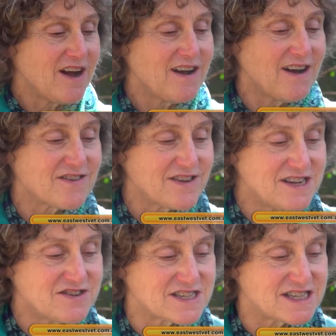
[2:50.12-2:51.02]
I got
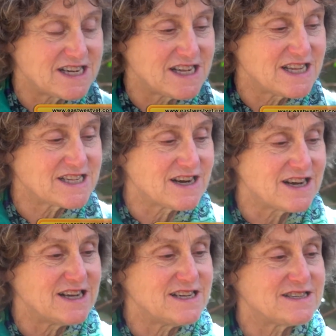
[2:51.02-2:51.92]
interested in the
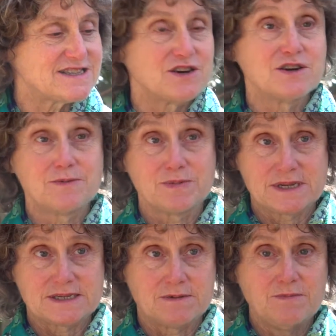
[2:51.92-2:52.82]
Chinese
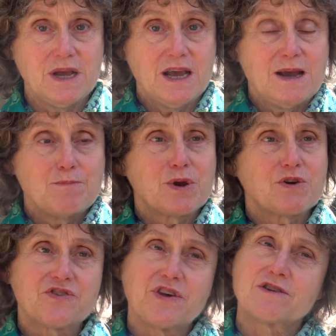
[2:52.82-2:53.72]
herbalism
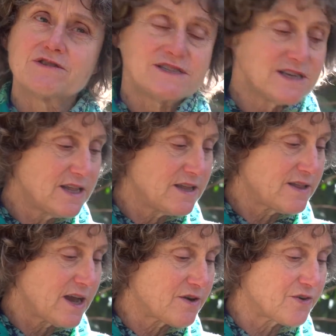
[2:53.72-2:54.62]
because I could see that
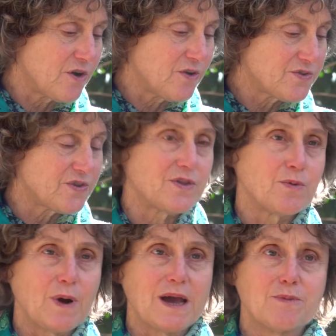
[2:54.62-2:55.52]
they could alter the
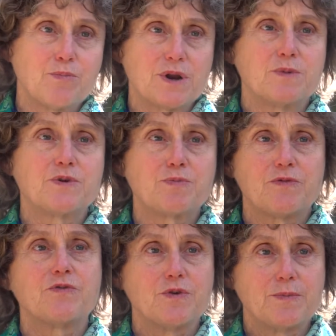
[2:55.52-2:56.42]
way the body was
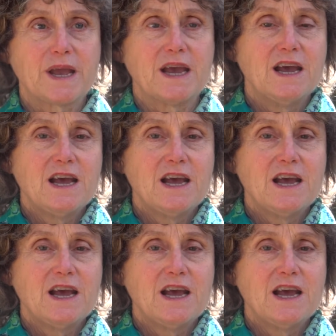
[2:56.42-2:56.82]
performing.